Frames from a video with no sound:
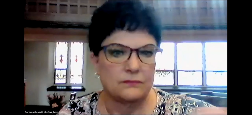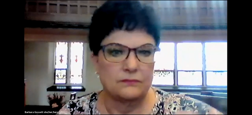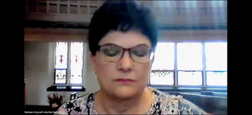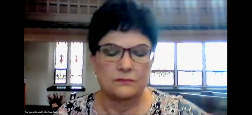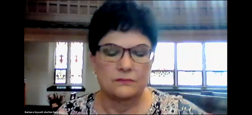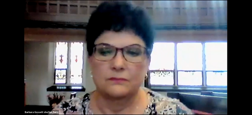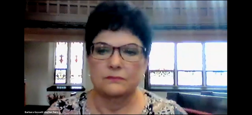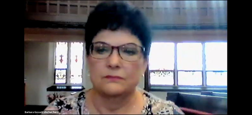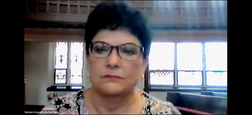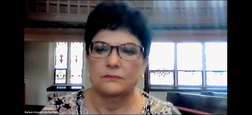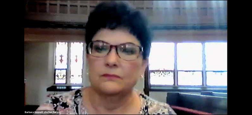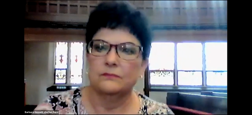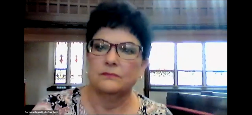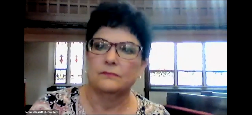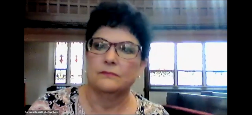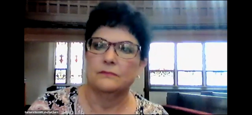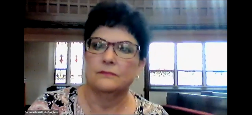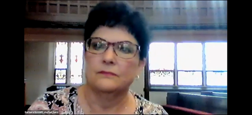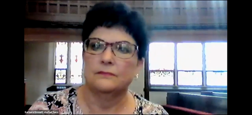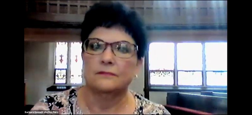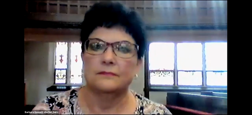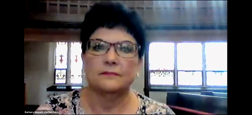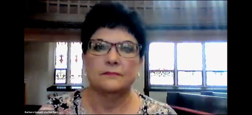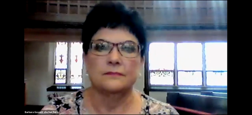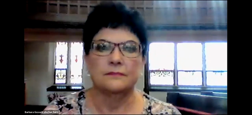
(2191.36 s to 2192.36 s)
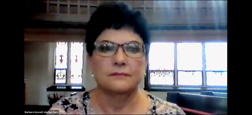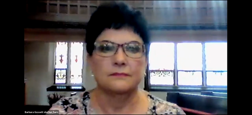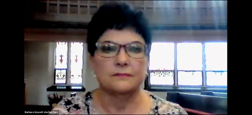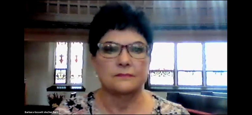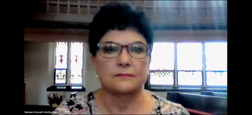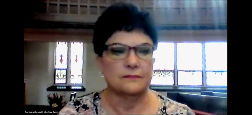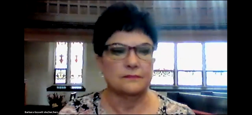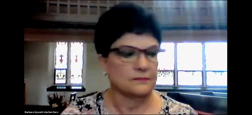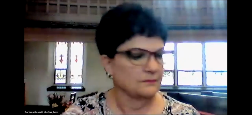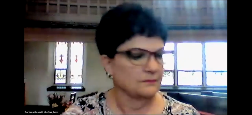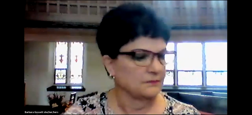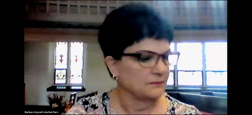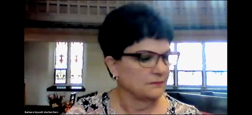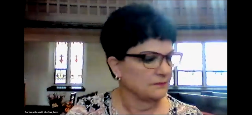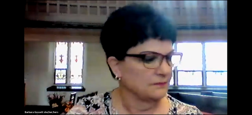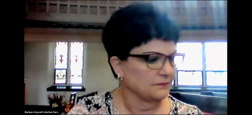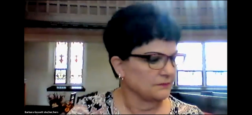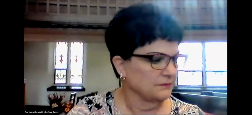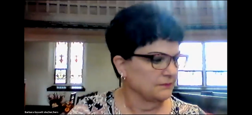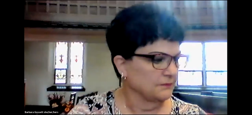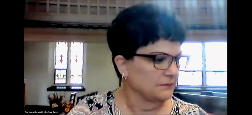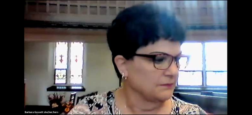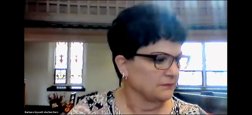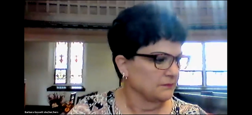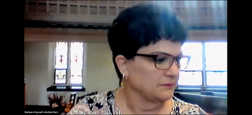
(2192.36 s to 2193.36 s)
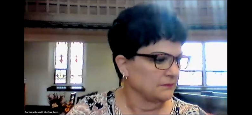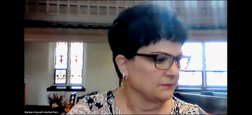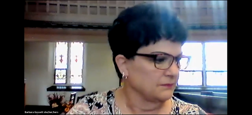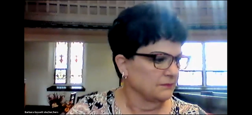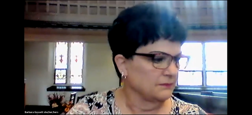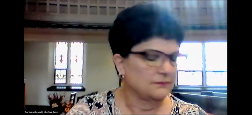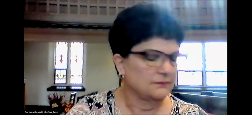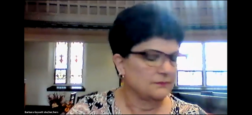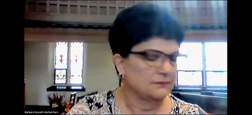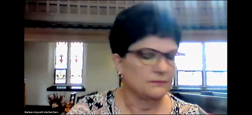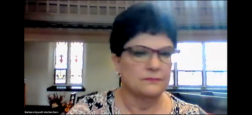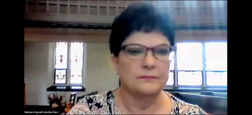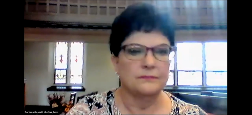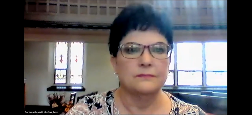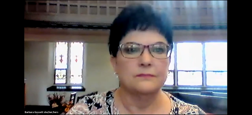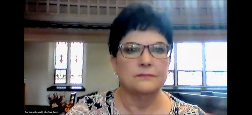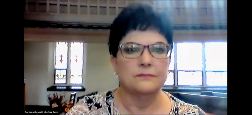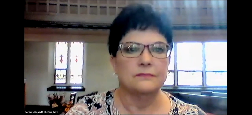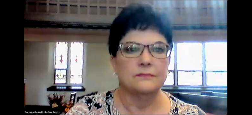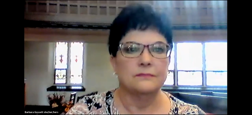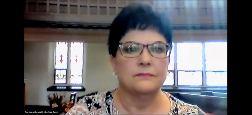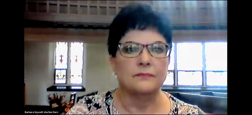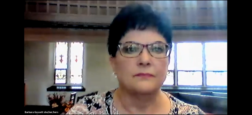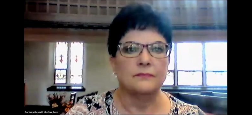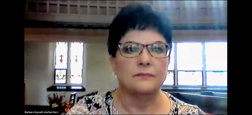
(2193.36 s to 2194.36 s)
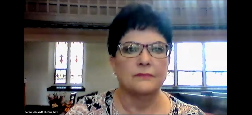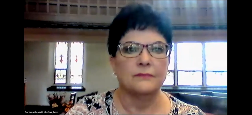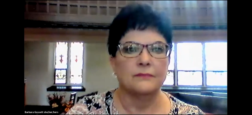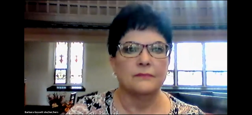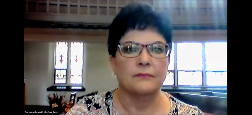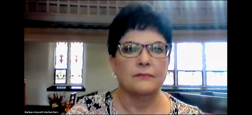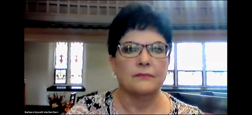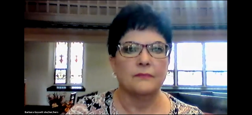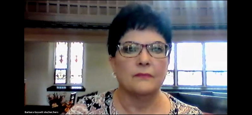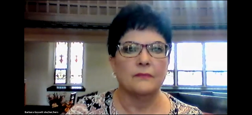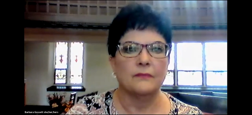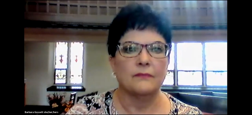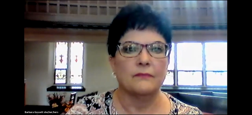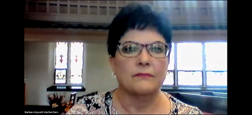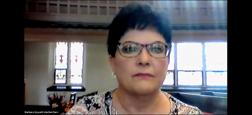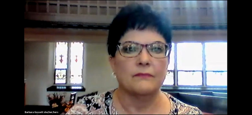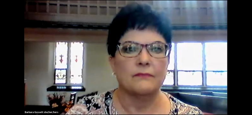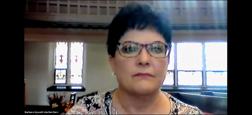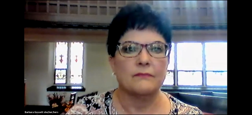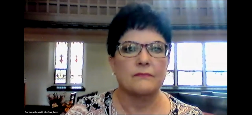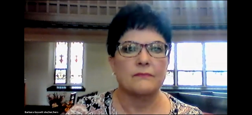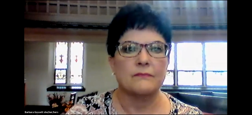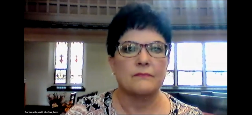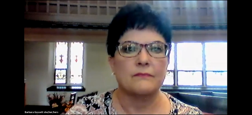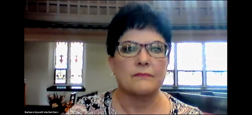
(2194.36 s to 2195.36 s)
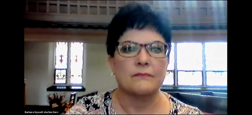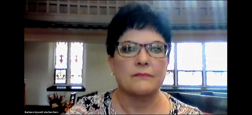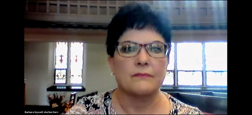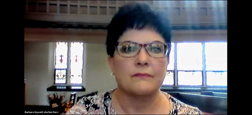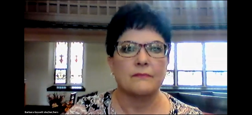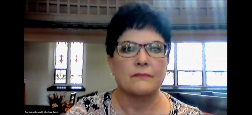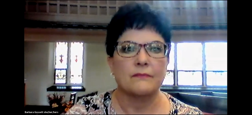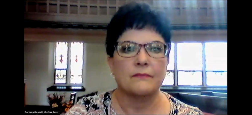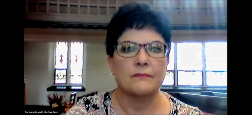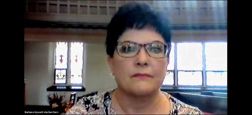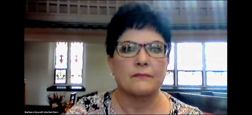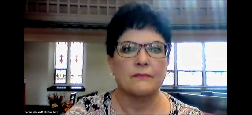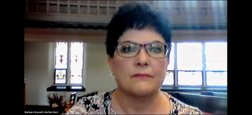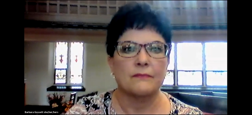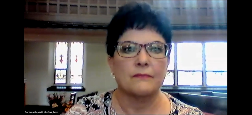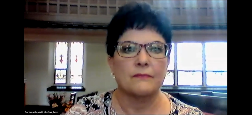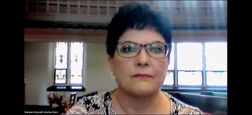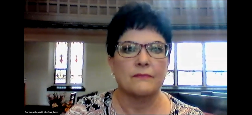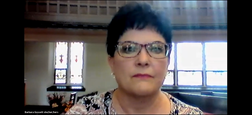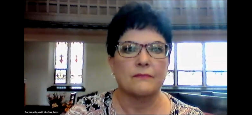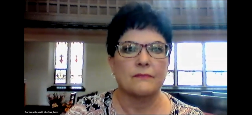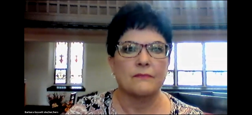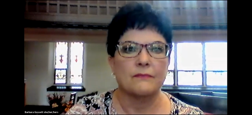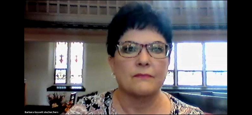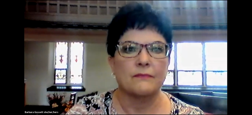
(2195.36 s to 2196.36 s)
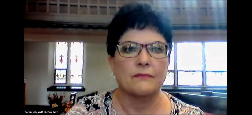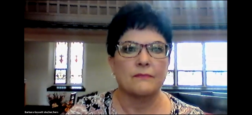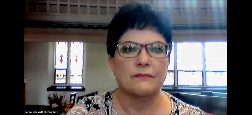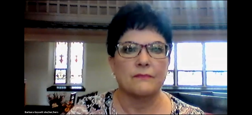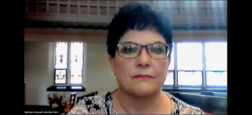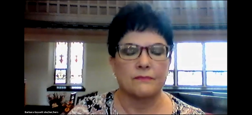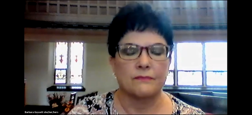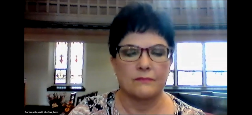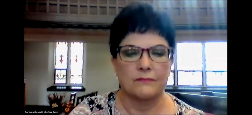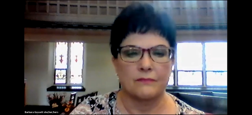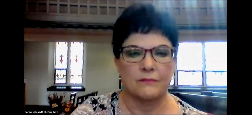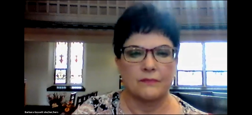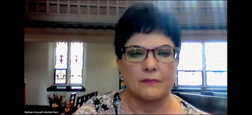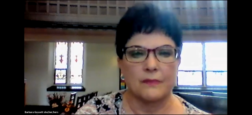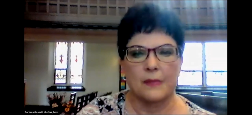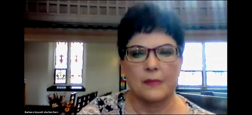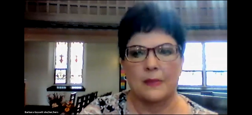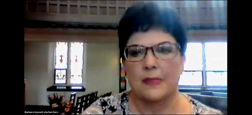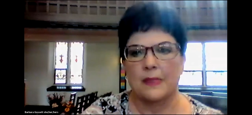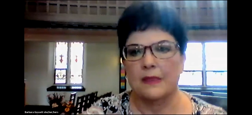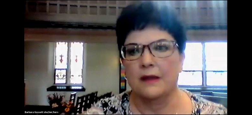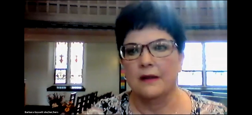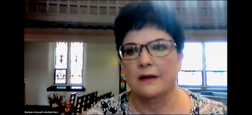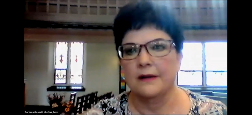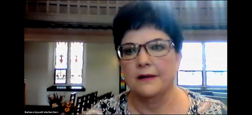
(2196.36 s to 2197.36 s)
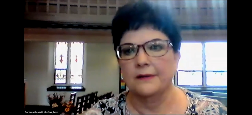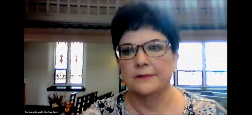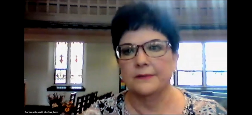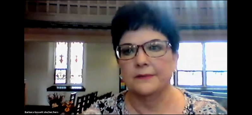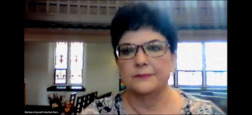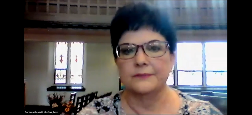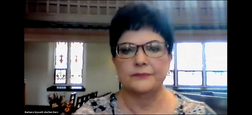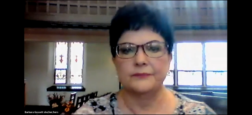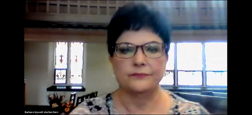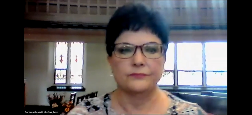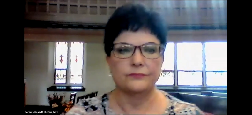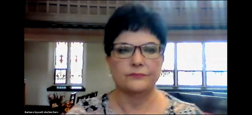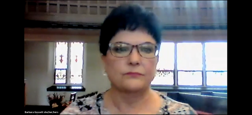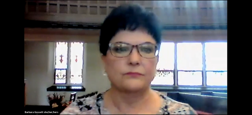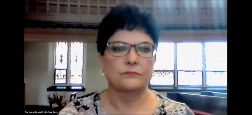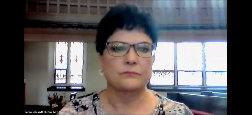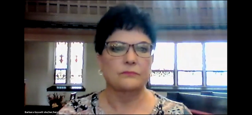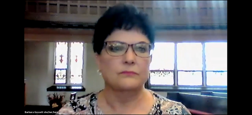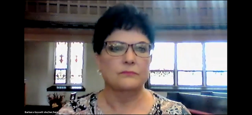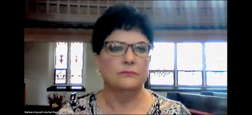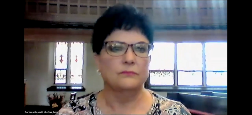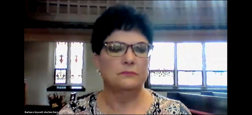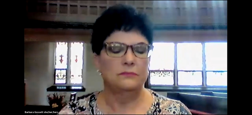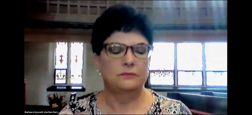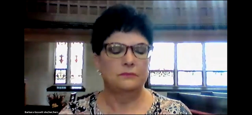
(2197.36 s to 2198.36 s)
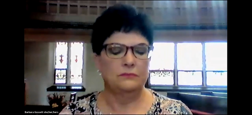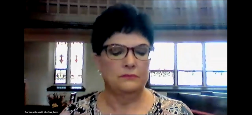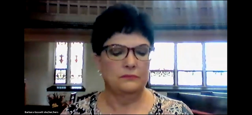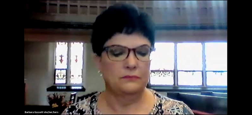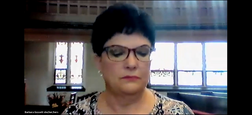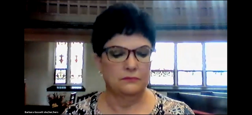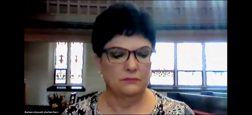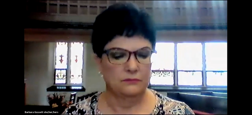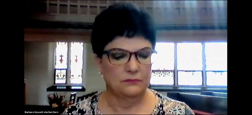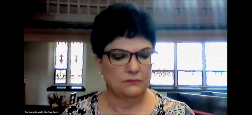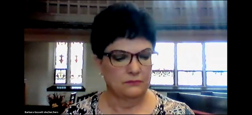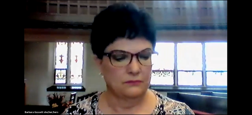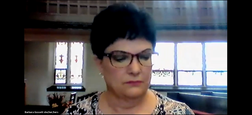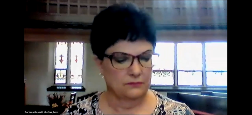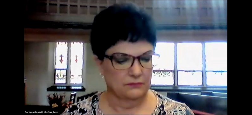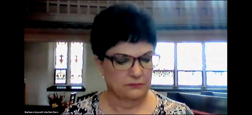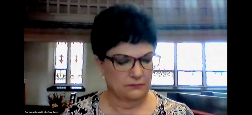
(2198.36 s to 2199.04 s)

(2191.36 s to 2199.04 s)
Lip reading: Nothing is said.